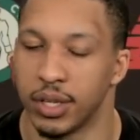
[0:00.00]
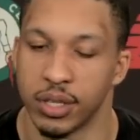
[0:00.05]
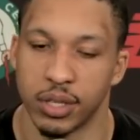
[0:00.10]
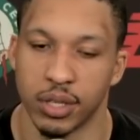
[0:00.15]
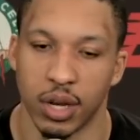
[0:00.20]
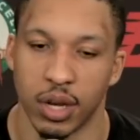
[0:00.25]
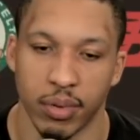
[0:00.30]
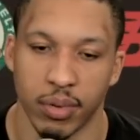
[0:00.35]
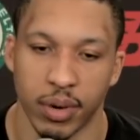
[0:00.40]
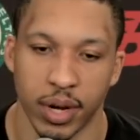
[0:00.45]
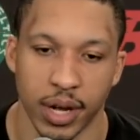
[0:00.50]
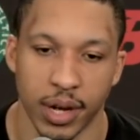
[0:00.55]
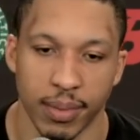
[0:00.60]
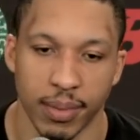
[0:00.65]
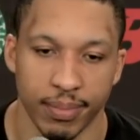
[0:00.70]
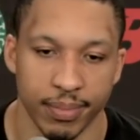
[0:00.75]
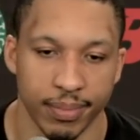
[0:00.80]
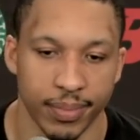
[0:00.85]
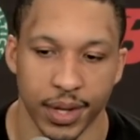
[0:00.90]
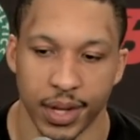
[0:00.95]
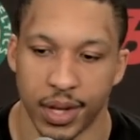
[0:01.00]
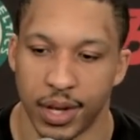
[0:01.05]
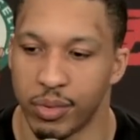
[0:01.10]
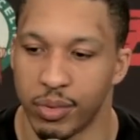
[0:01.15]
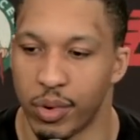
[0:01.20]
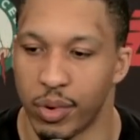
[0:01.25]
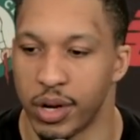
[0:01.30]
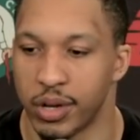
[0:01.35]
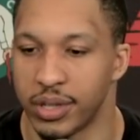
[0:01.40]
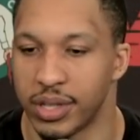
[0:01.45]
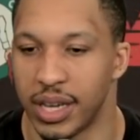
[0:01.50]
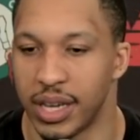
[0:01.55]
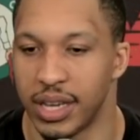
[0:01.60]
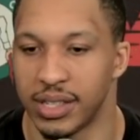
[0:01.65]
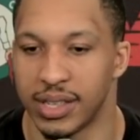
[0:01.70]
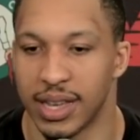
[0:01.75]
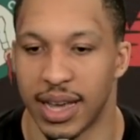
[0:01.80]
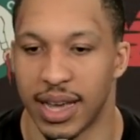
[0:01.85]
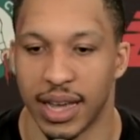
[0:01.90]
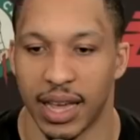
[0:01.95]
So um, it's one of those
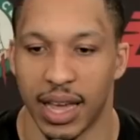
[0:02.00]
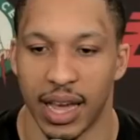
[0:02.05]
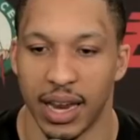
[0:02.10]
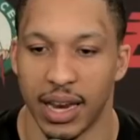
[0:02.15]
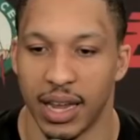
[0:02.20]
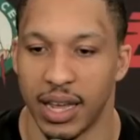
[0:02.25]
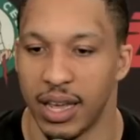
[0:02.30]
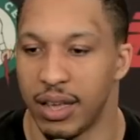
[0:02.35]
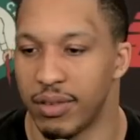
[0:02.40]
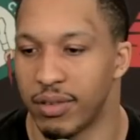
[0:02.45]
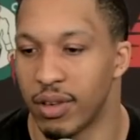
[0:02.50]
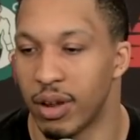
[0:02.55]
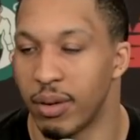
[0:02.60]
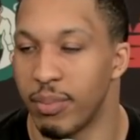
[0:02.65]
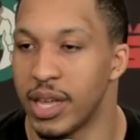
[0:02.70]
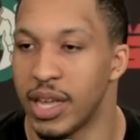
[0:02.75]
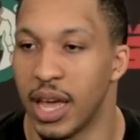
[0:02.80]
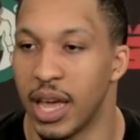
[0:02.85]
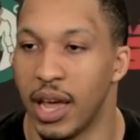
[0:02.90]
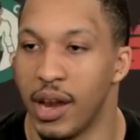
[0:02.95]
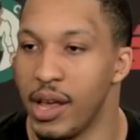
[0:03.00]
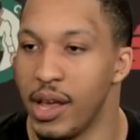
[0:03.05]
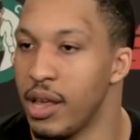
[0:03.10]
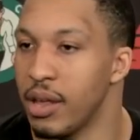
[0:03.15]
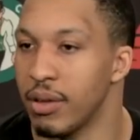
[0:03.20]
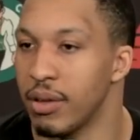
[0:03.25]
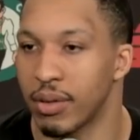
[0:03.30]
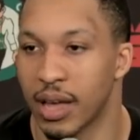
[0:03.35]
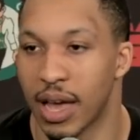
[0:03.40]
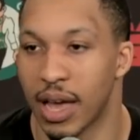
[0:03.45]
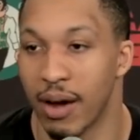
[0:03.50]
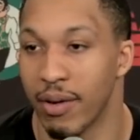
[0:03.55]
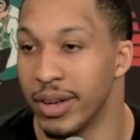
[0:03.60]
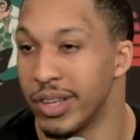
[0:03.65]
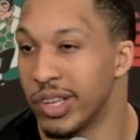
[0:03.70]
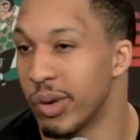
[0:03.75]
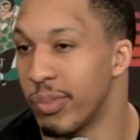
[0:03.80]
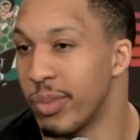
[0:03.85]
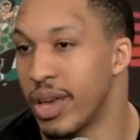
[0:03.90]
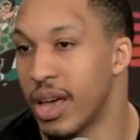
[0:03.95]
things that KD is going to be KD, Kyrie
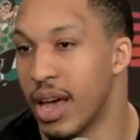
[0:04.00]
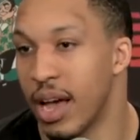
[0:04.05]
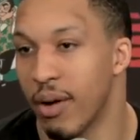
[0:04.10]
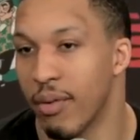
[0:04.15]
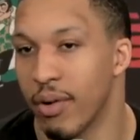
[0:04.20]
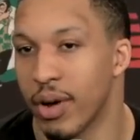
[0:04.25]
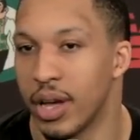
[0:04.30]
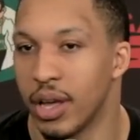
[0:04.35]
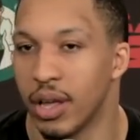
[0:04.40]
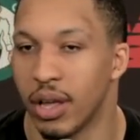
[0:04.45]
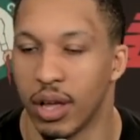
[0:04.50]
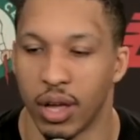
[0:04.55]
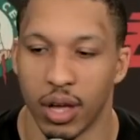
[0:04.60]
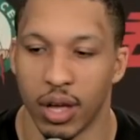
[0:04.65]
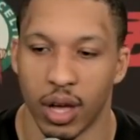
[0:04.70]
is going to be Kyrie.